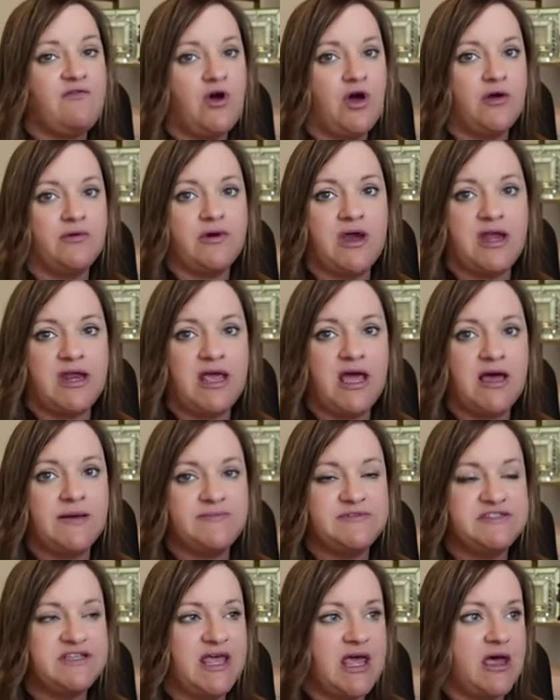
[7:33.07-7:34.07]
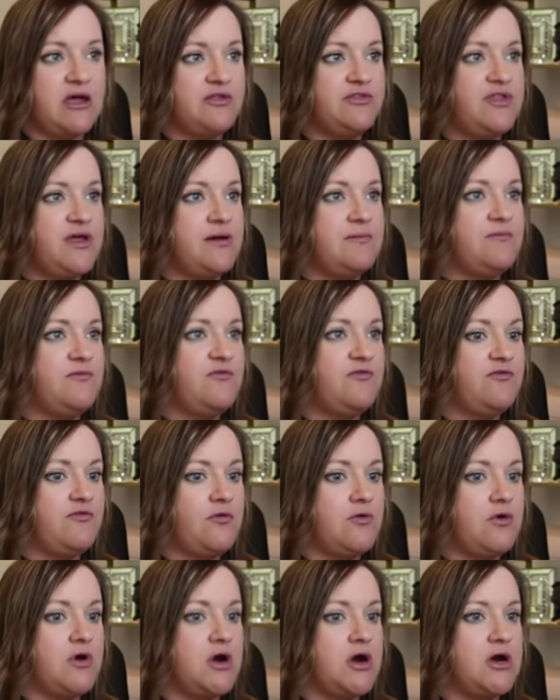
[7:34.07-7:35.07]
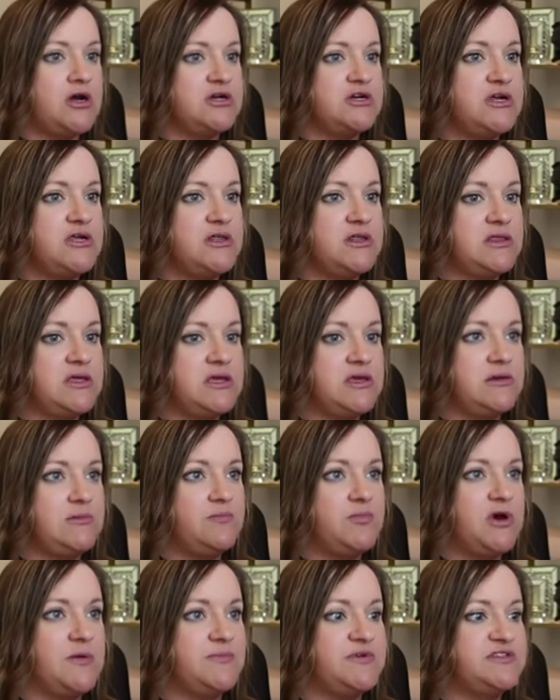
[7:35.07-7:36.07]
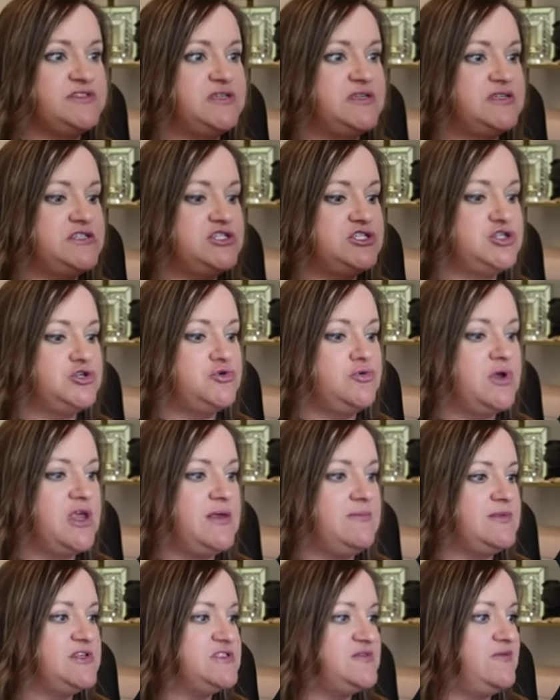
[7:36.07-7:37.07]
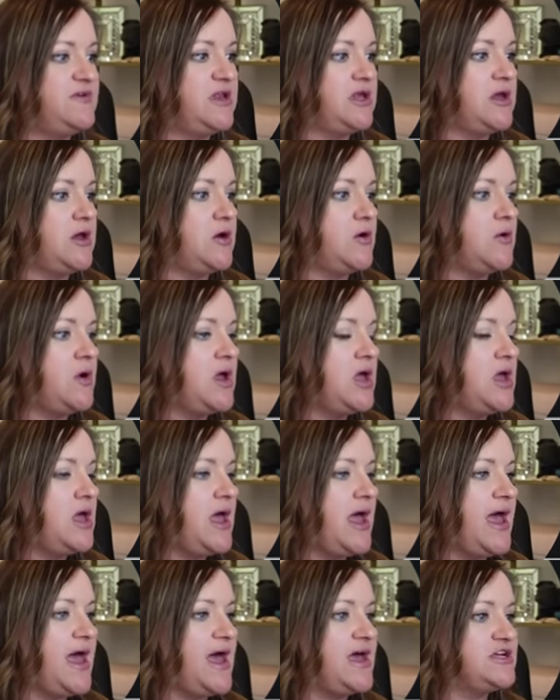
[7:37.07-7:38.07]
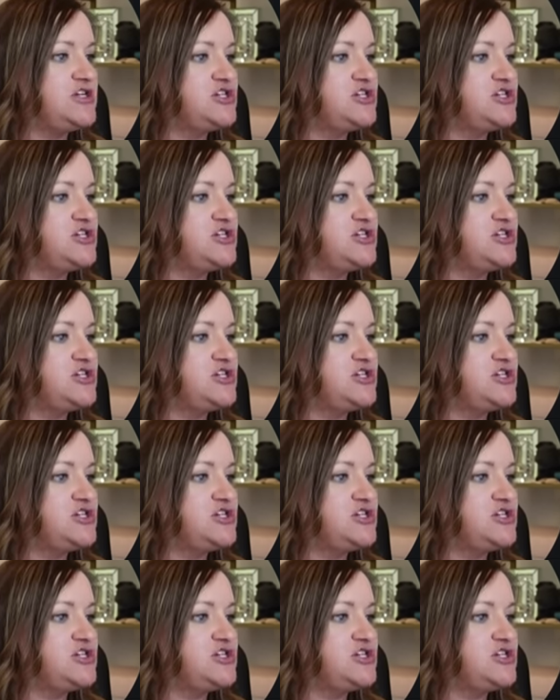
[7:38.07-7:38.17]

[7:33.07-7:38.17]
already upscaled them for the purposes to keep this video as